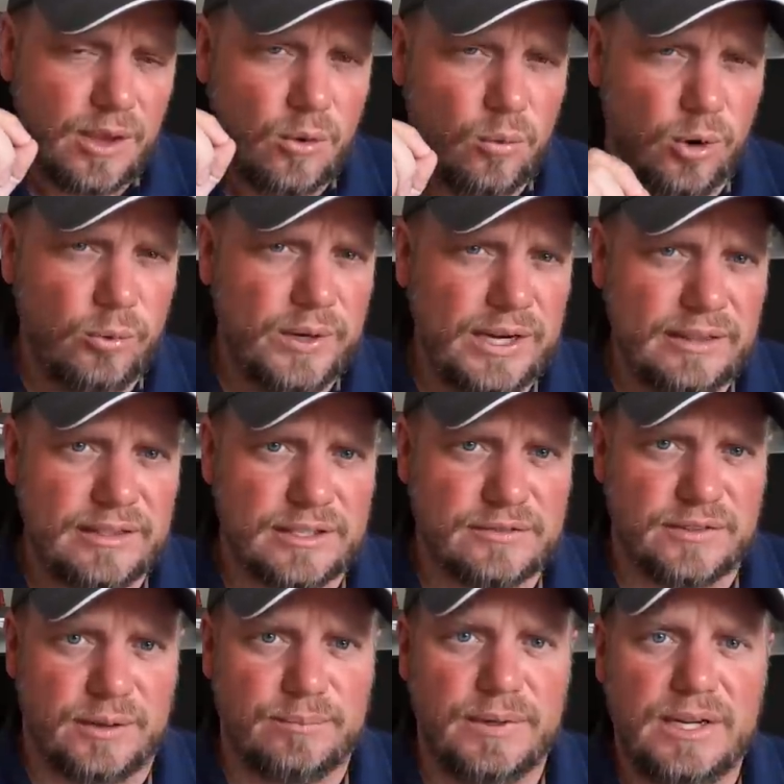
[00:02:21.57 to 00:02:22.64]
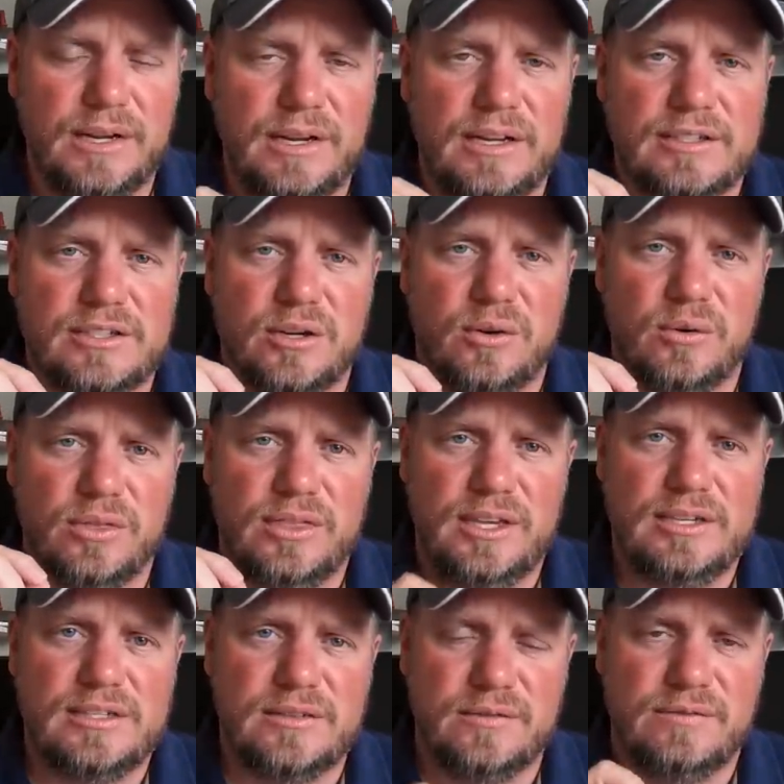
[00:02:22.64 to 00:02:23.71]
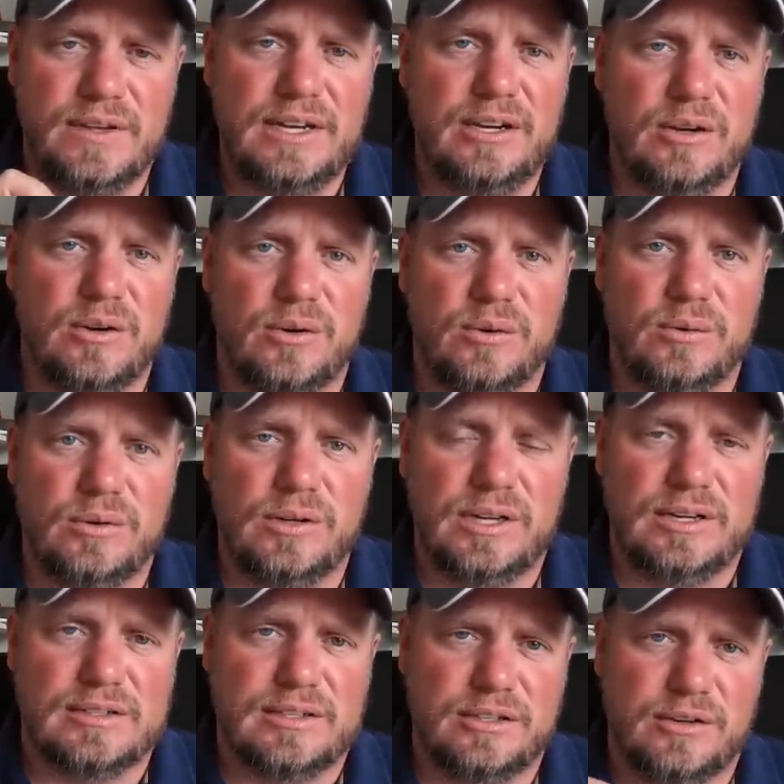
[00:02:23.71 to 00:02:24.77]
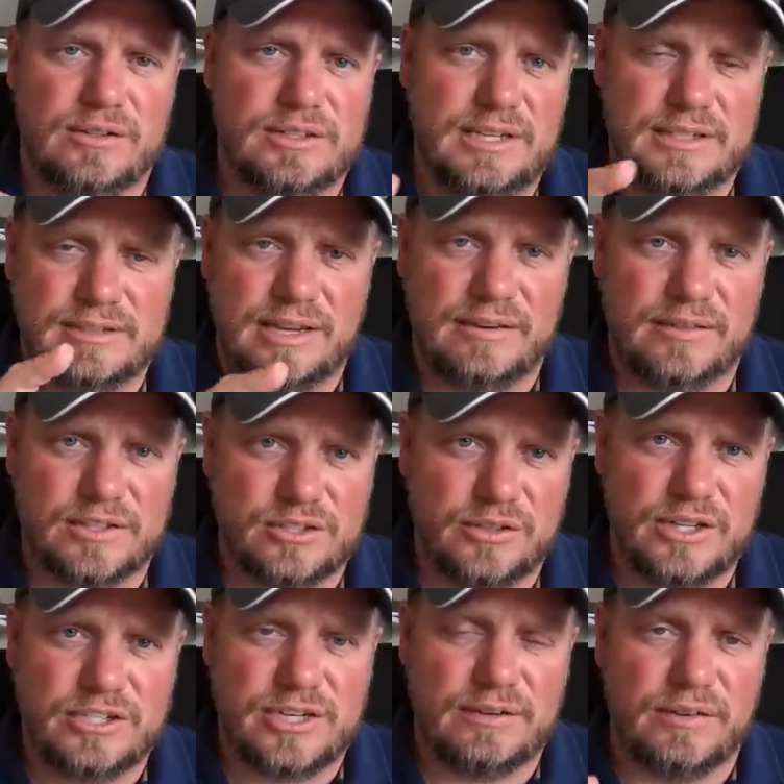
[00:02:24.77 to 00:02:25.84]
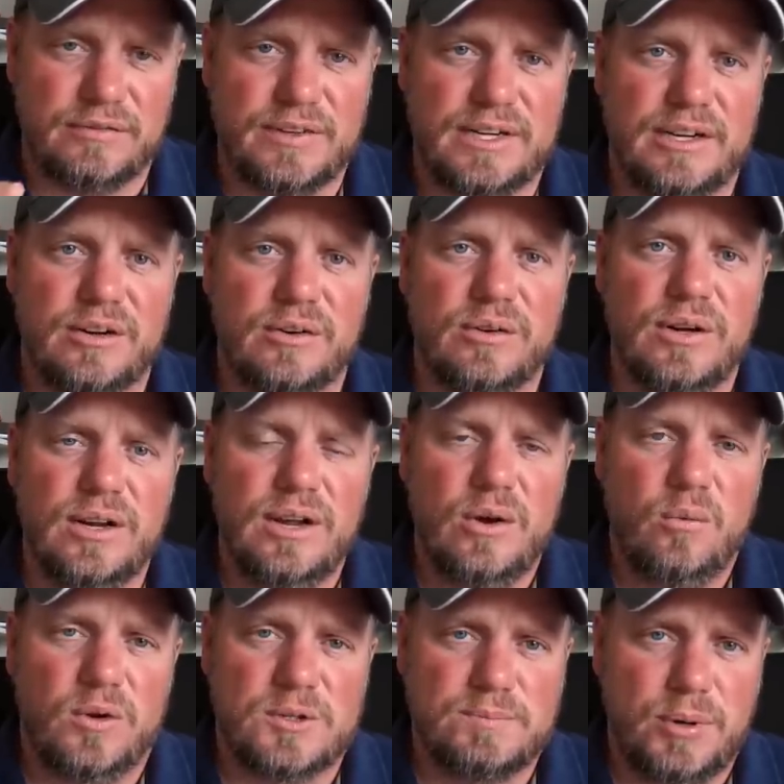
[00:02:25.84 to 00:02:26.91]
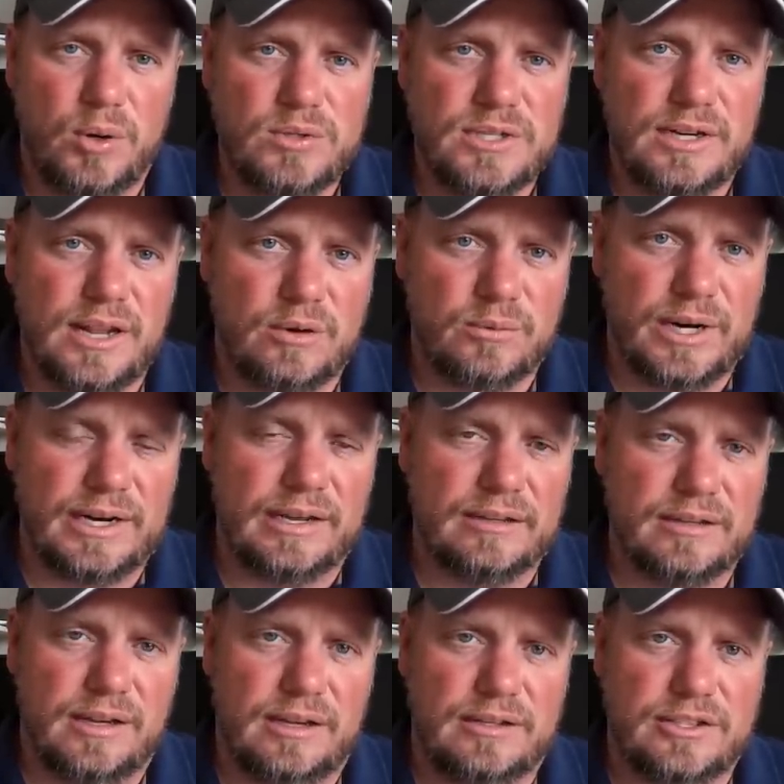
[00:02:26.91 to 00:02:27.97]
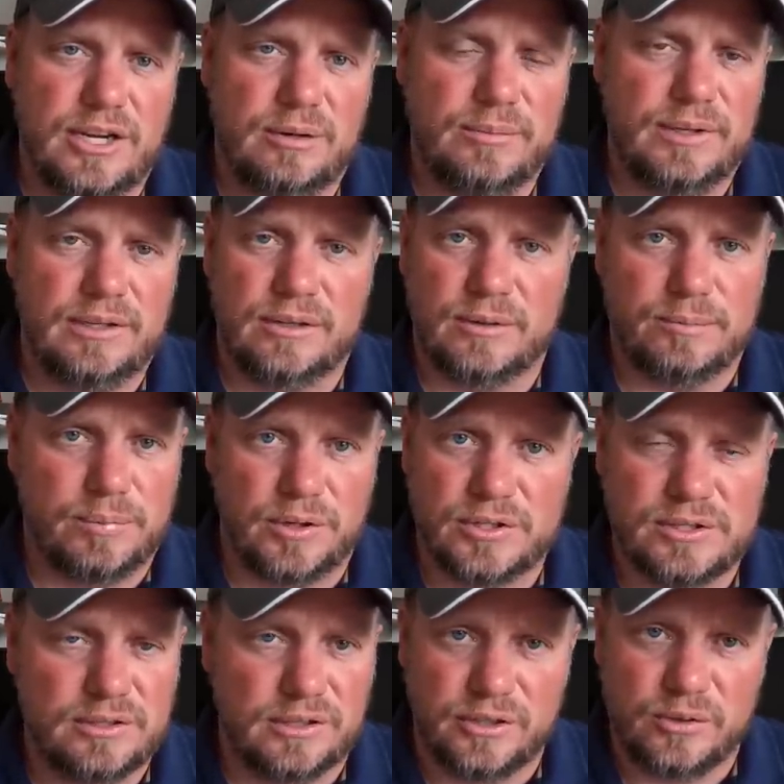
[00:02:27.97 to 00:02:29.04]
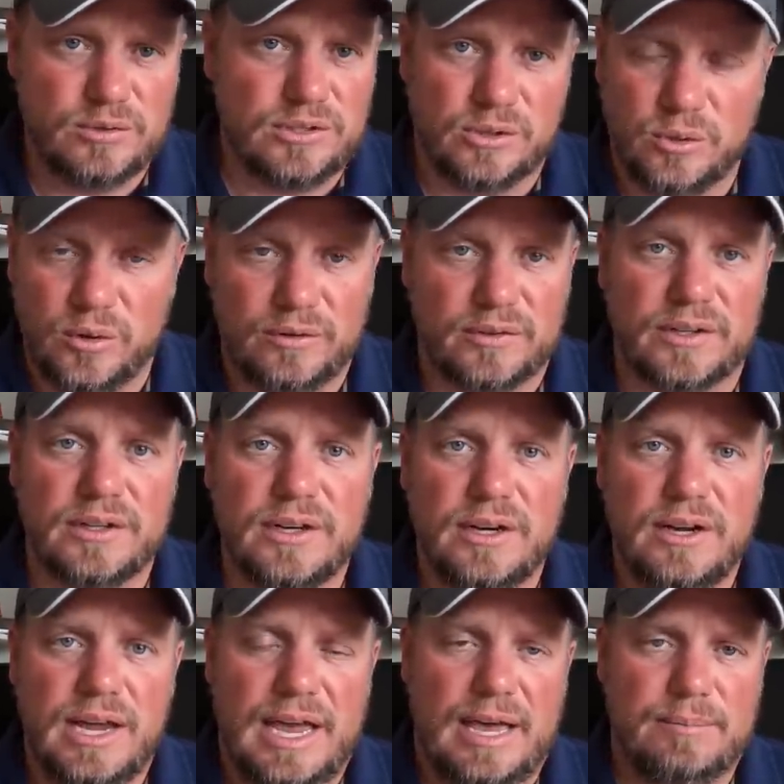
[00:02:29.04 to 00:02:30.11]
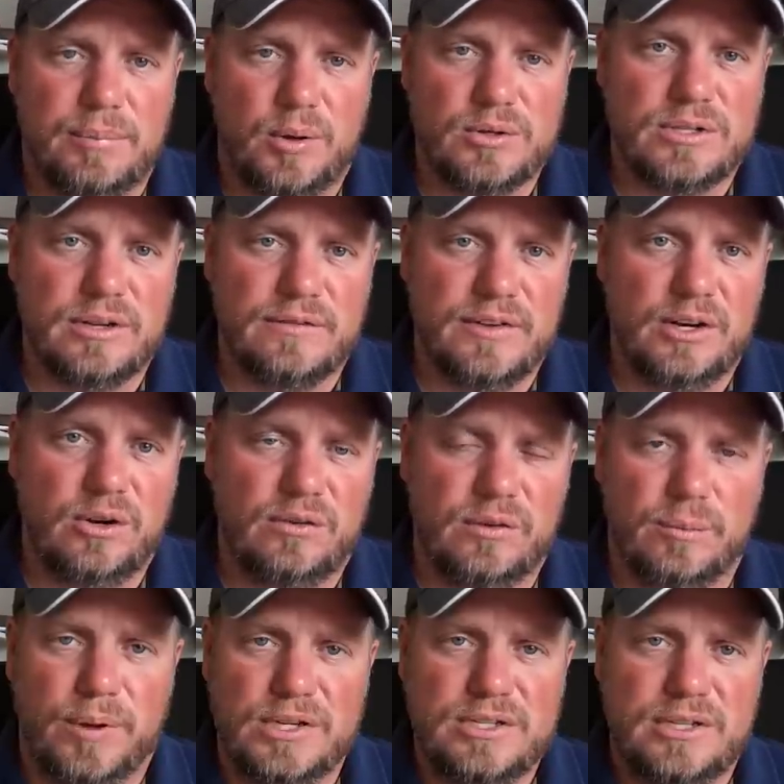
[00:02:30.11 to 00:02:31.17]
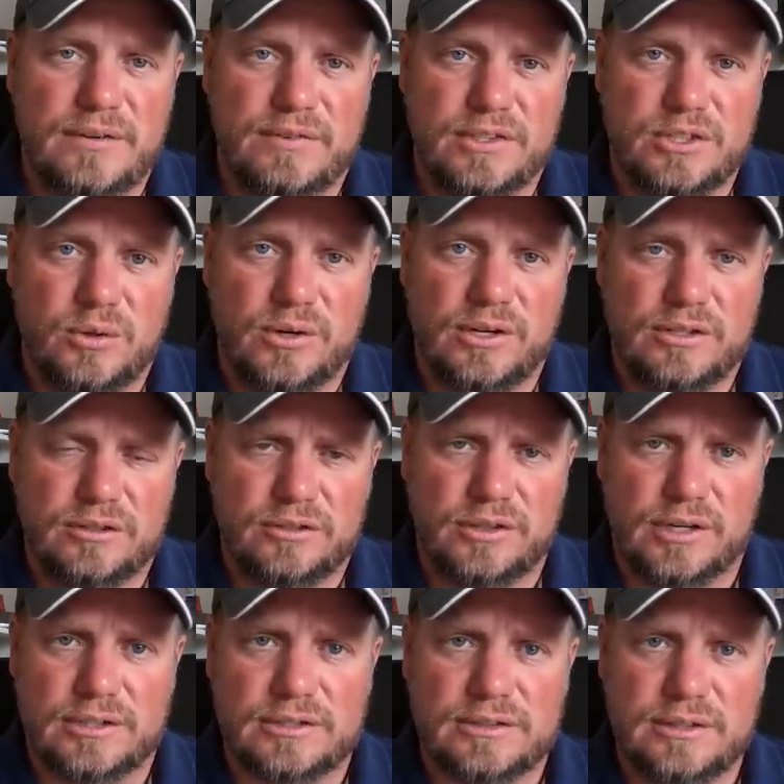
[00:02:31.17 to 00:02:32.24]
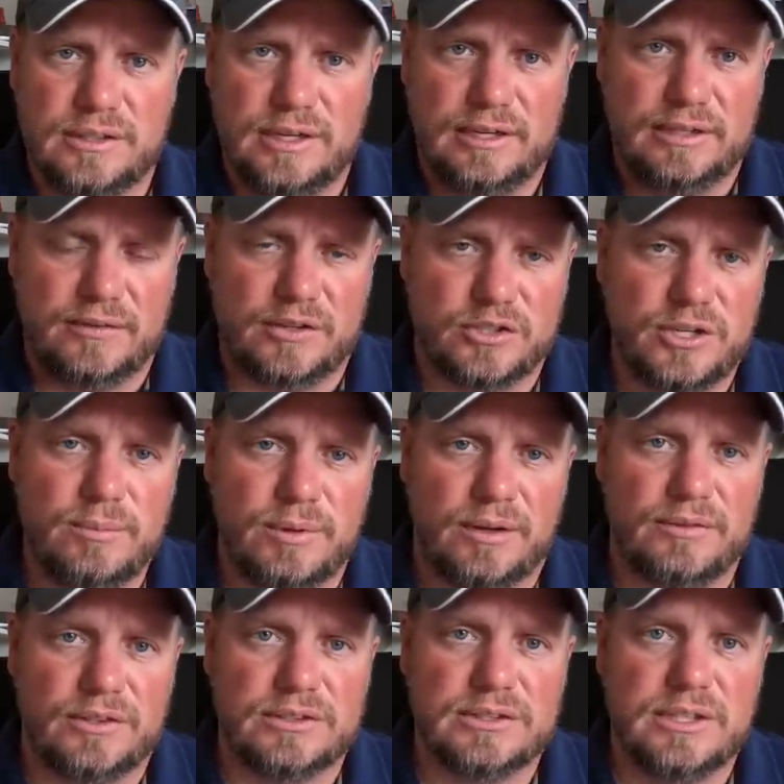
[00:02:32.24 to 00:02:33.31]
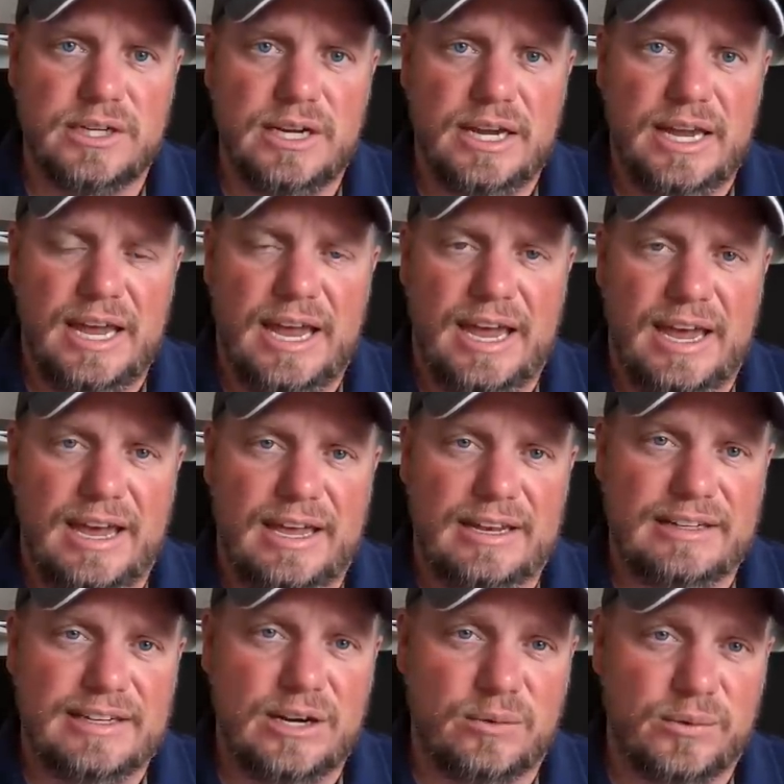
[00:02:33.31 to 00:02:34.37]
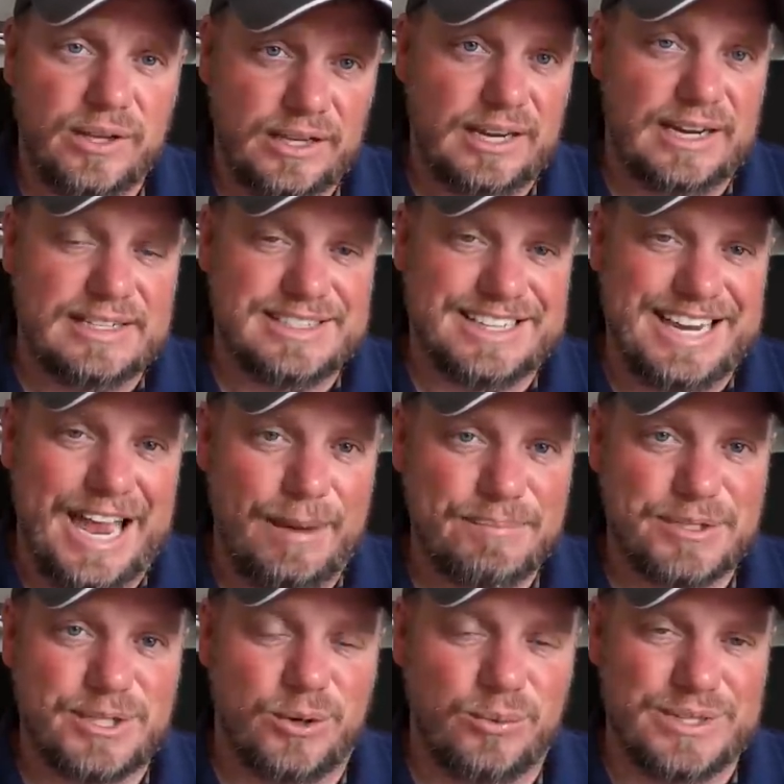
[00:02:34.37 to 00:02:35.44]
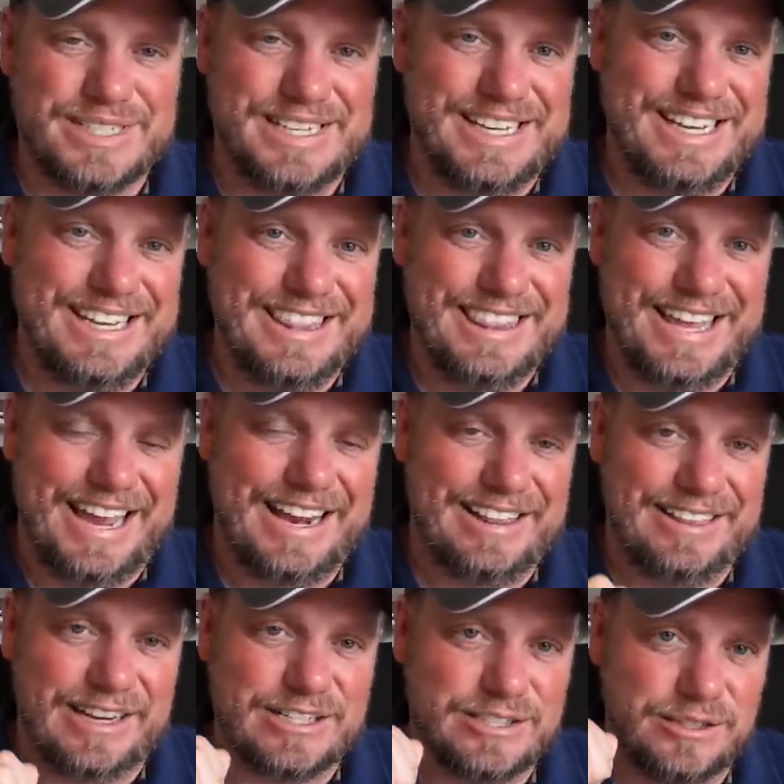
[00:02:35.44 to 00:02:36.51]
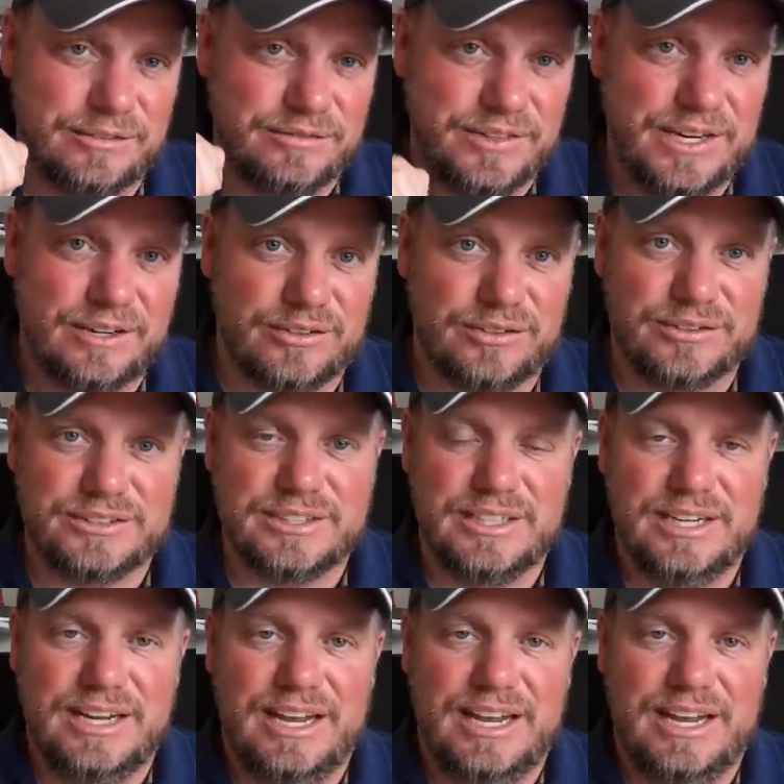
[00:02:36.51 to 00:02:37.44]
Where'd we get this from? So this video is, you can see it's kind of a screenshot of a video, was posted on Reddit. A gentleman or person or user, whoever, had posted a video of a bunch of different Toyota trucks, different trim levels, and didn't realize the Capstone was in that collection of vehicles.